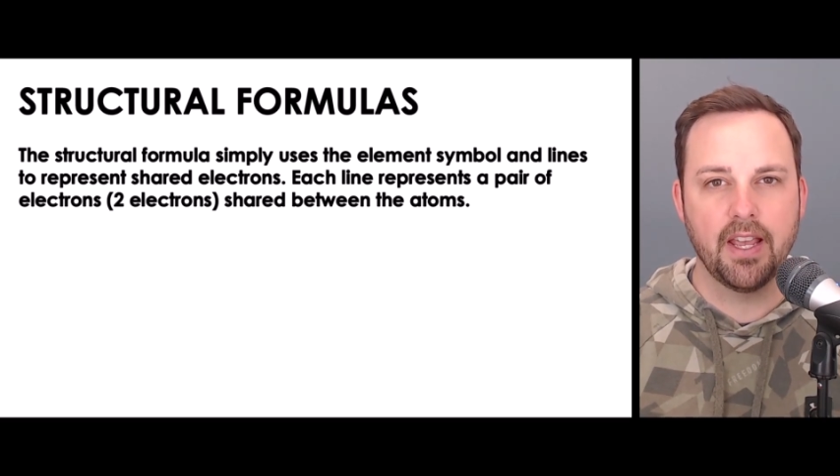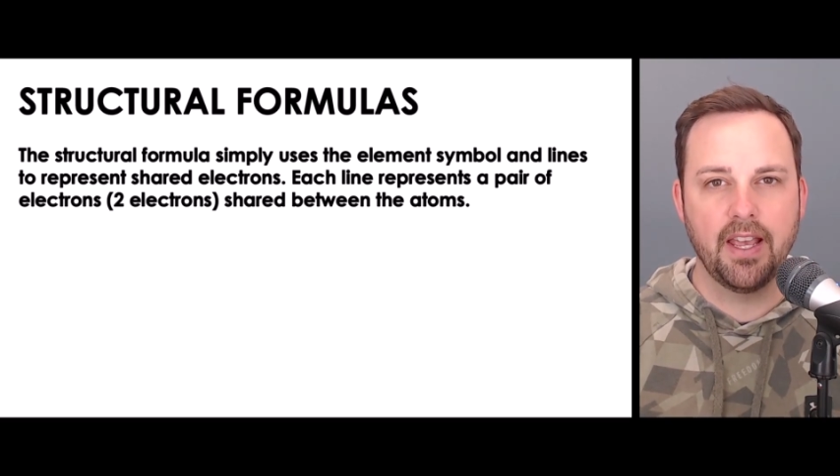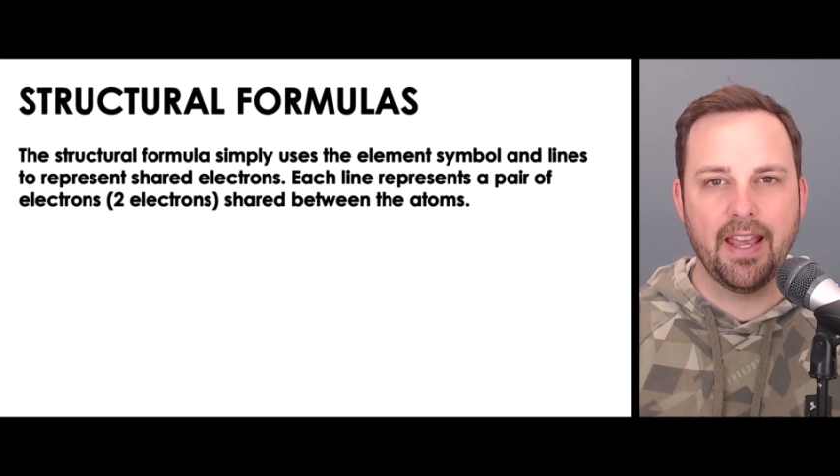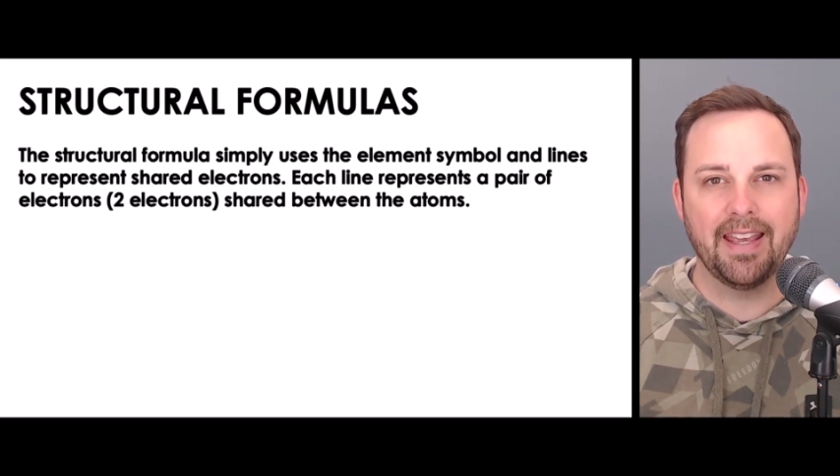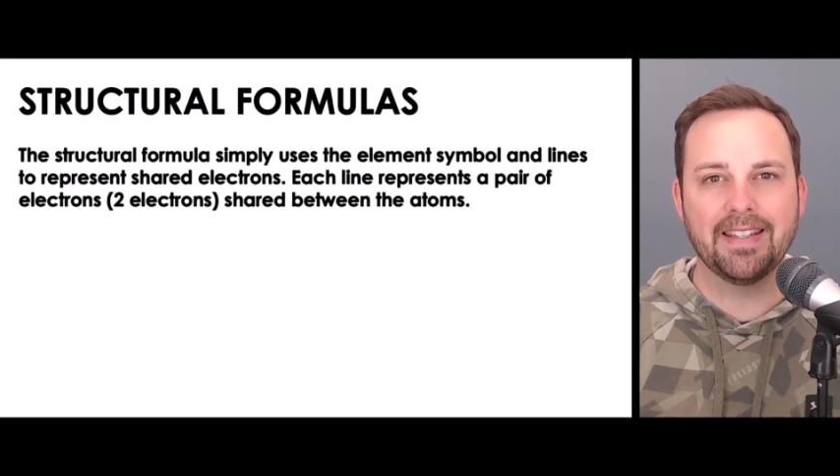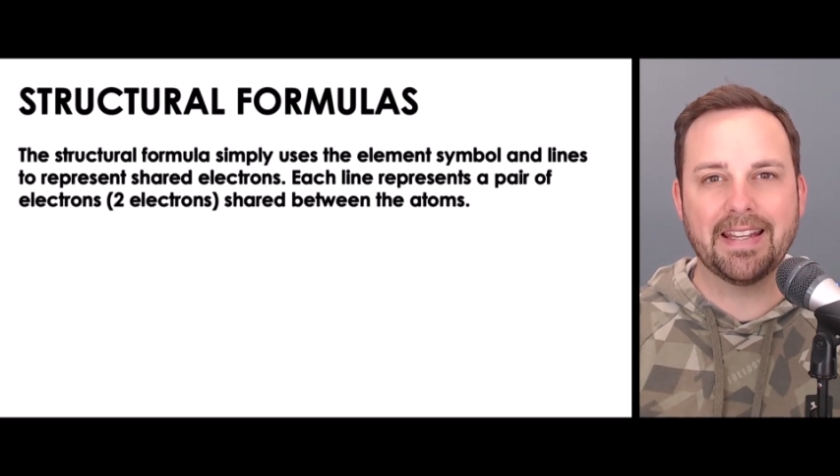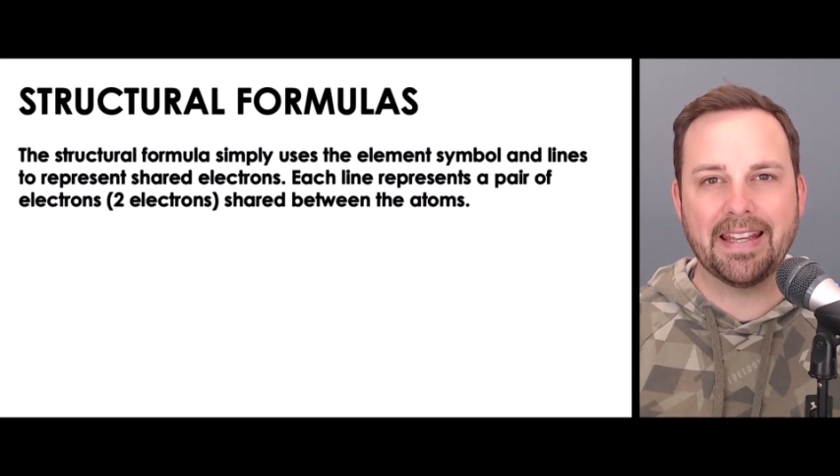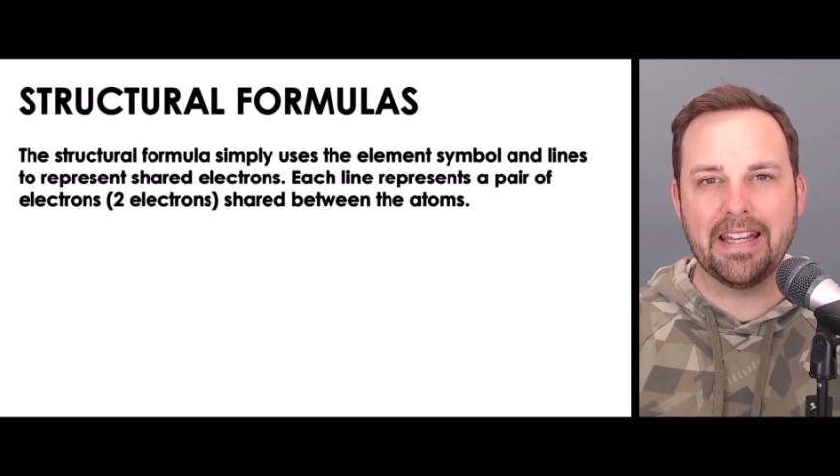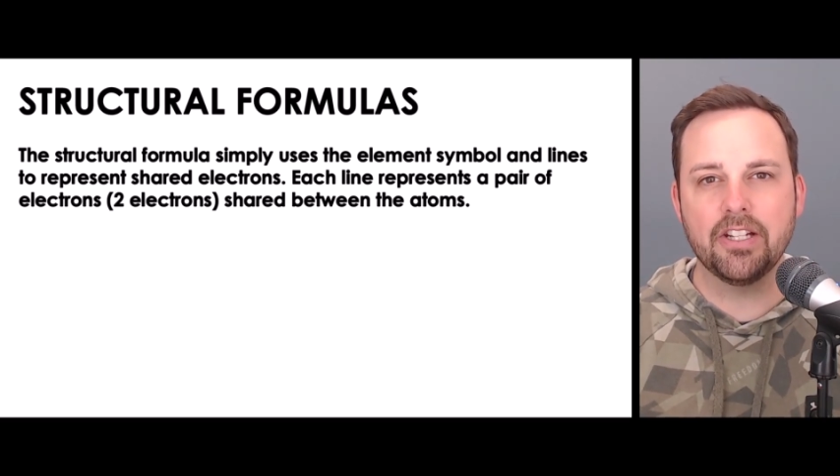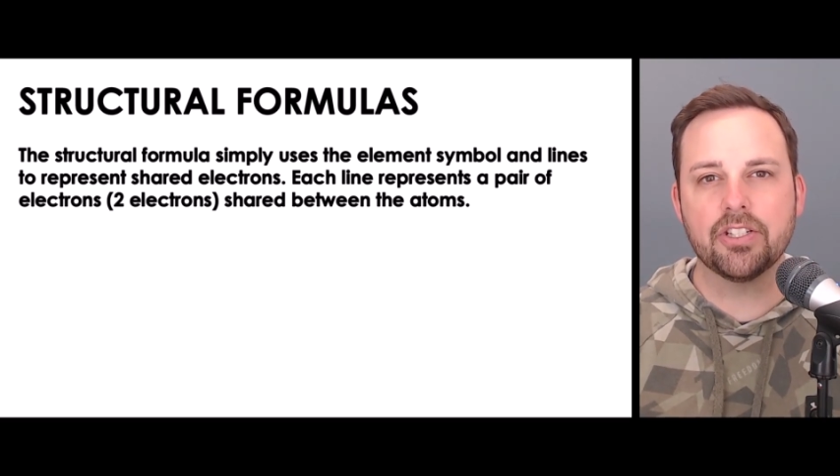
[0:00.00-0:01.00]
And
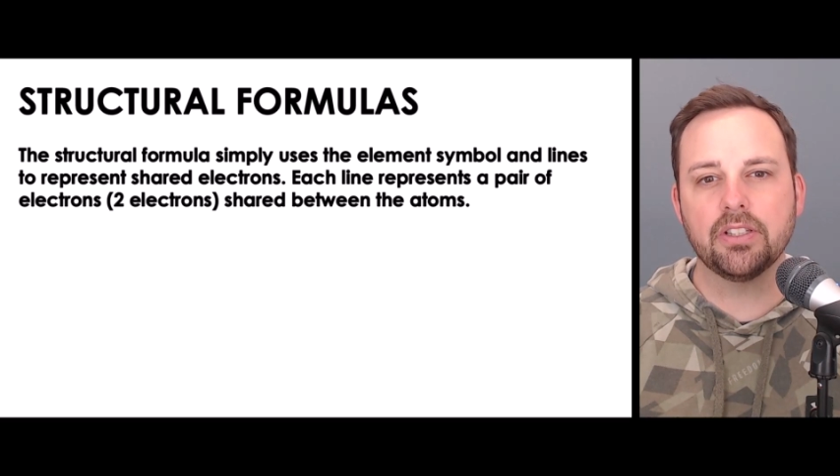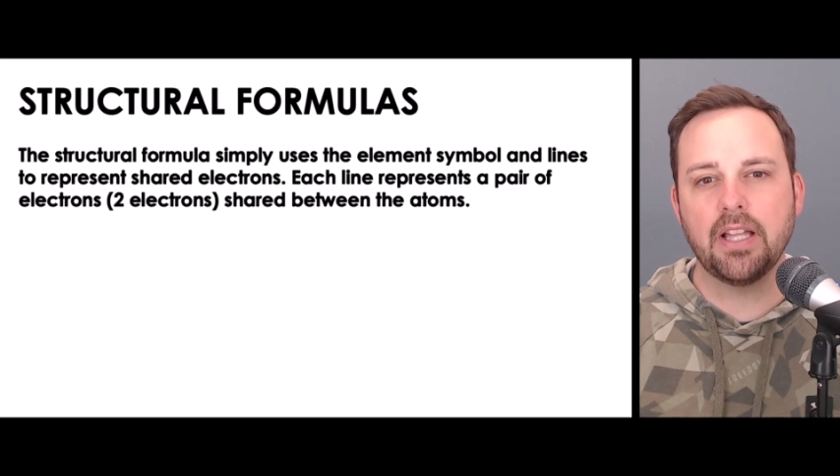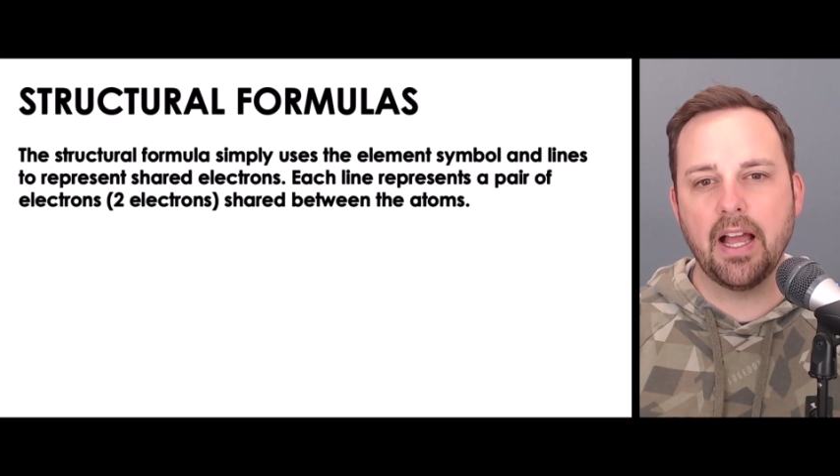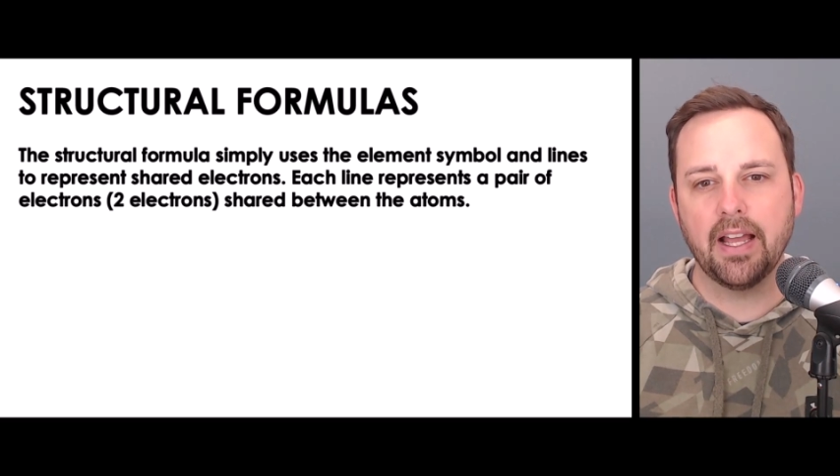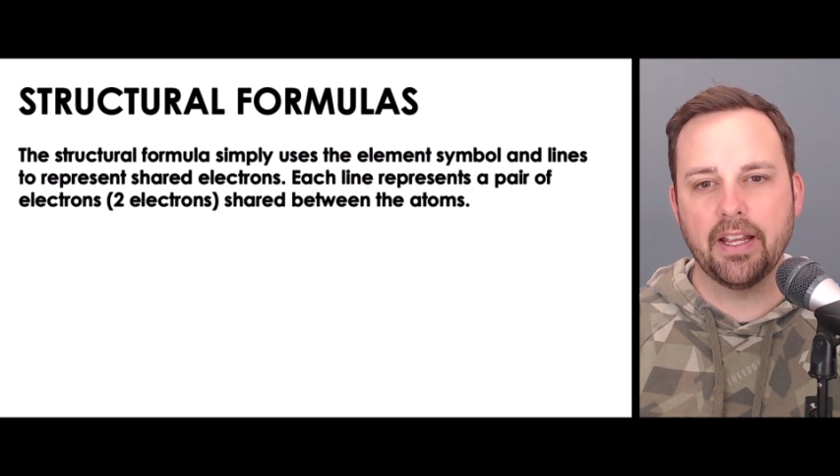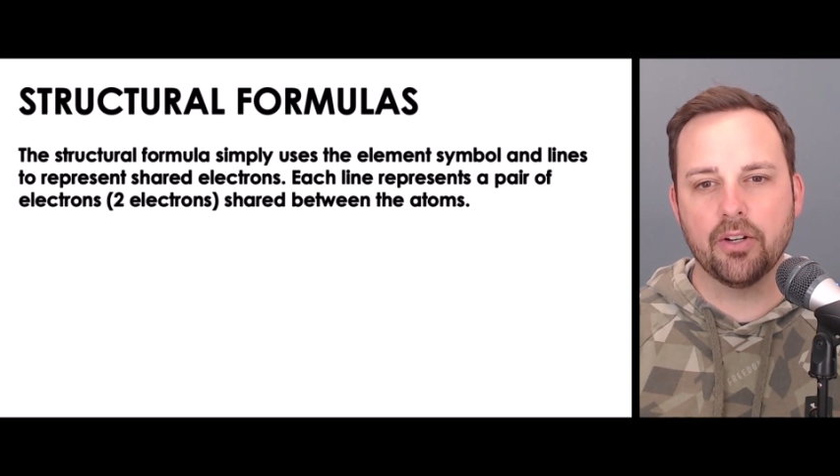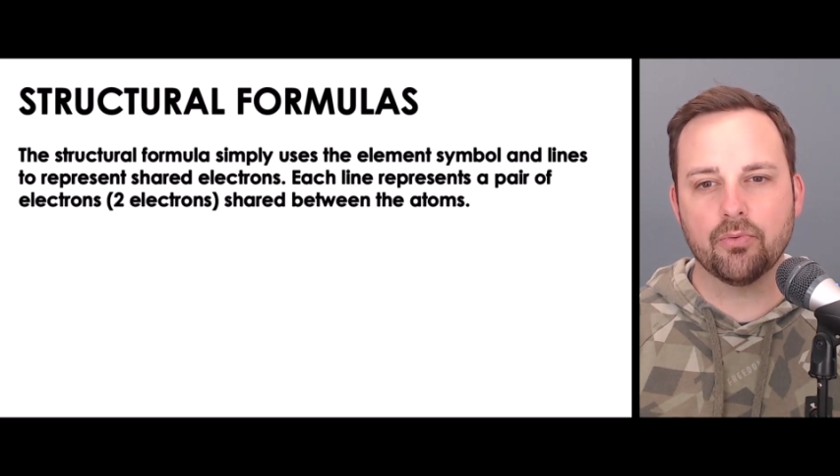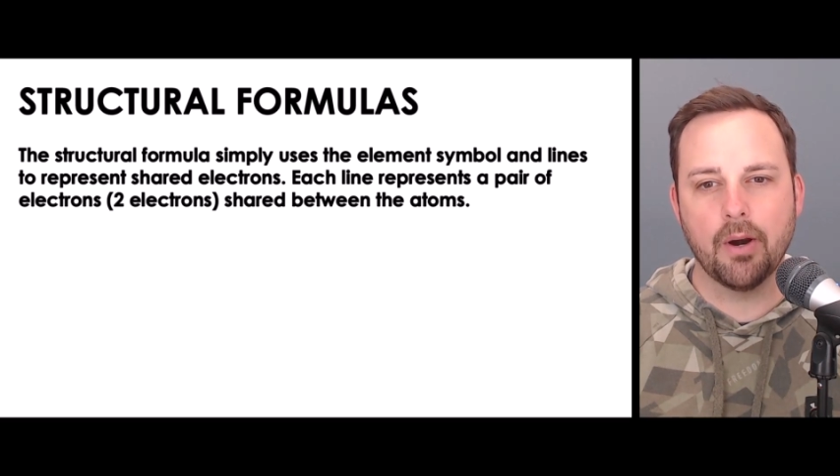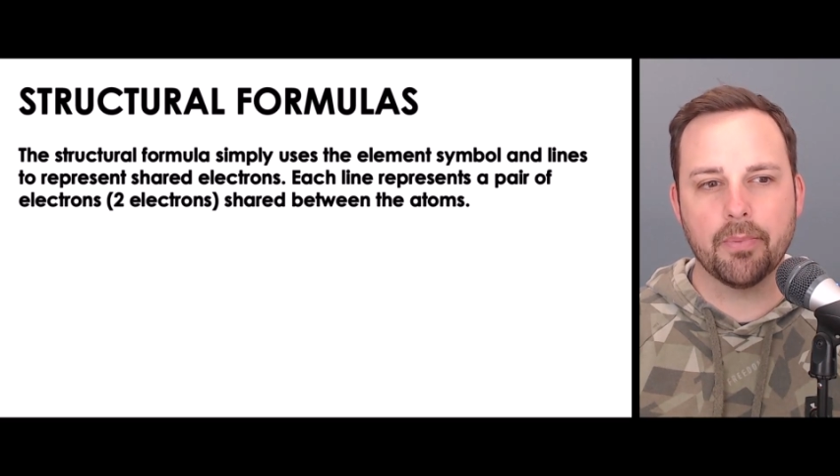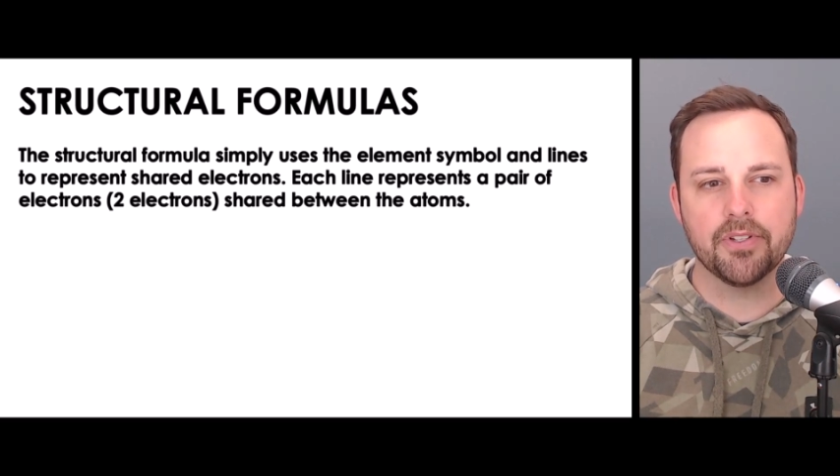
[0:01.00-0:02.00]
each line
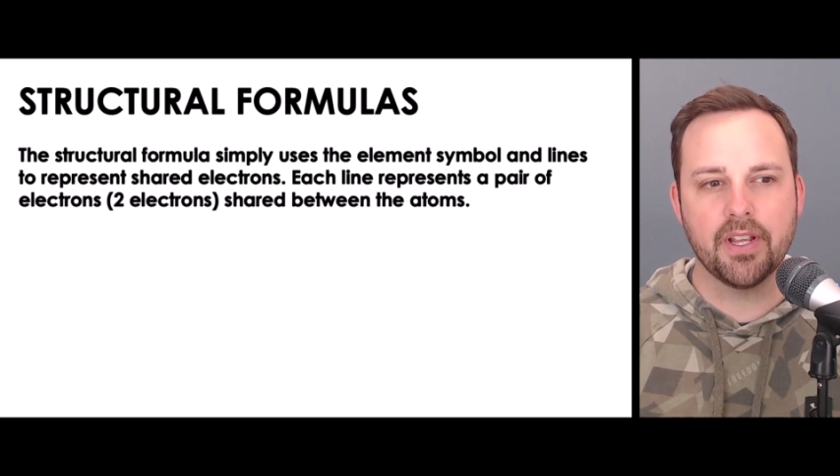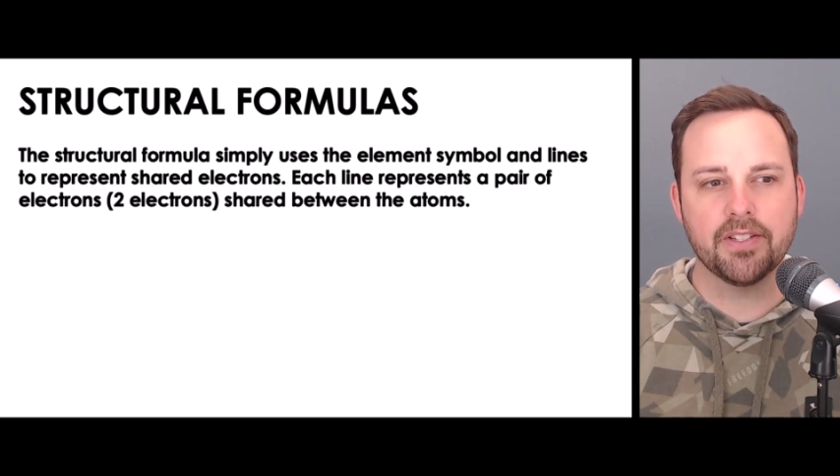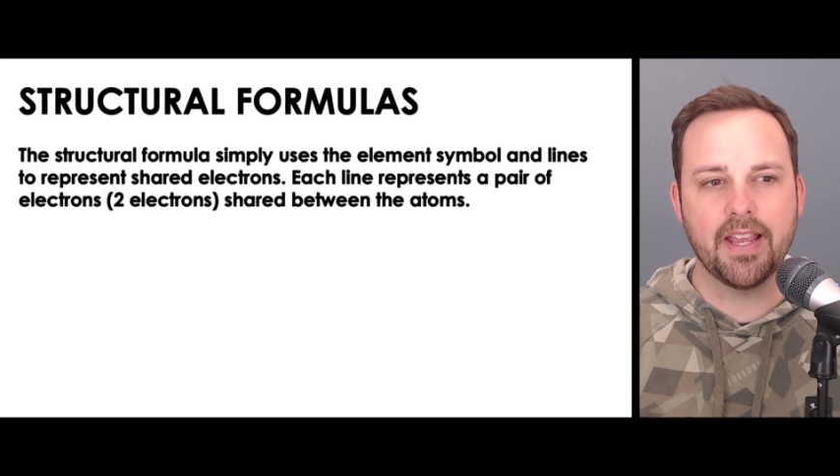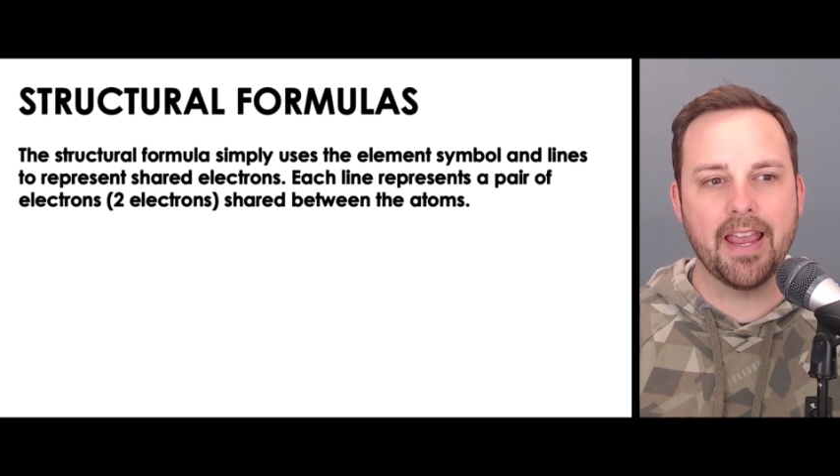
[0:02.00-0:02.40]
represents